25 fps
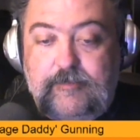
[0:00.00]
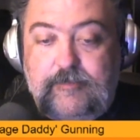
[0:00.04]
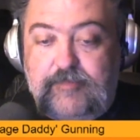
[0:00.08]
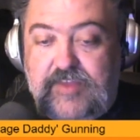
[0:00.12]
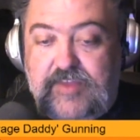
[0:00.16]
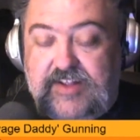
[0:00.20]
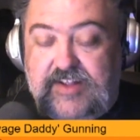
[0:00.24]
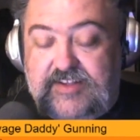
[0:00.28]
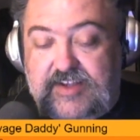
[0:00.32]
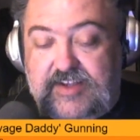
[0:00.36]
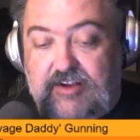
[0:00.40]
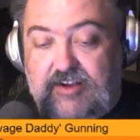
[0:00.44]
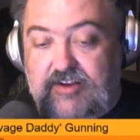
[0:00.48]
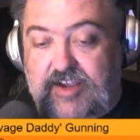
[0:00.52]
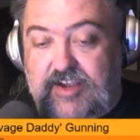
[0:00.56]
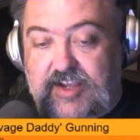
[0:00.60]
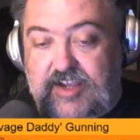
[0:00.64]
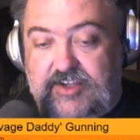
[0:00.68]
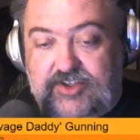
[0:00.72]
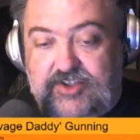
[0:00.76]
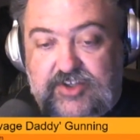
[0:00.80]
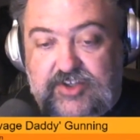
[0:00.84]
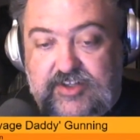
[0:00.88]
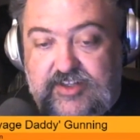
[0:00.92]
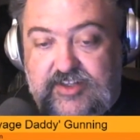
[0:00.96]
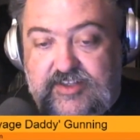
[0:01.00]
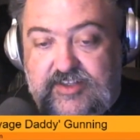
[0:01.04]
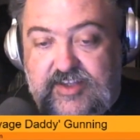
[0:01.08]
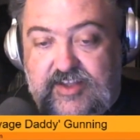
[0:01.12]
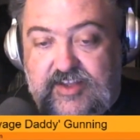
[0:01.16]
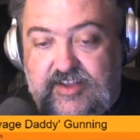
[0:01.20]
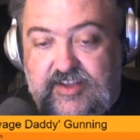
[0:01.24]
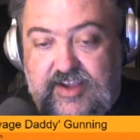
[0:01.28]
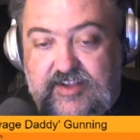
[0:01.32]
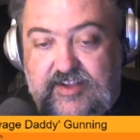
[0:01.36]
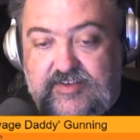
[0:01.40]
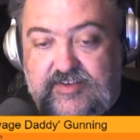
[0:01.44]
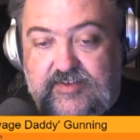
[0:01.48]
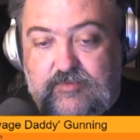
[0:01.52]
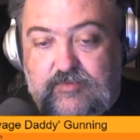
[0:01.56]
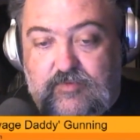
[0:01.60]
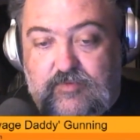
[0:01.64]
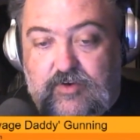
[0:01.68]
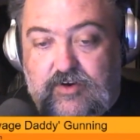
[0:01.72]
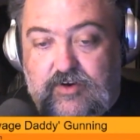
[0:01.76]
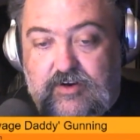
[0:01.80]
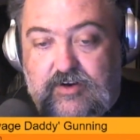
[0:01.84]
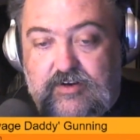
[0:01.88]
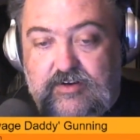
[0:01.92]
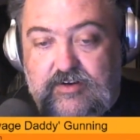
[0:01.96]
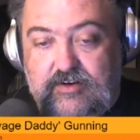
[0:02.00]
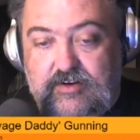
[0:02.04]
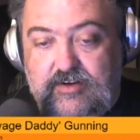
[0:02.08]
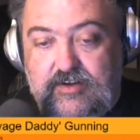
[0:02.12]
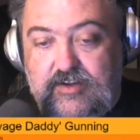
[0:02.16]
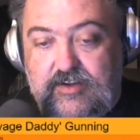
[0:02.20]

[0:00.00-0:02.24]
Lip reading: Interrogation in Deadlands Noir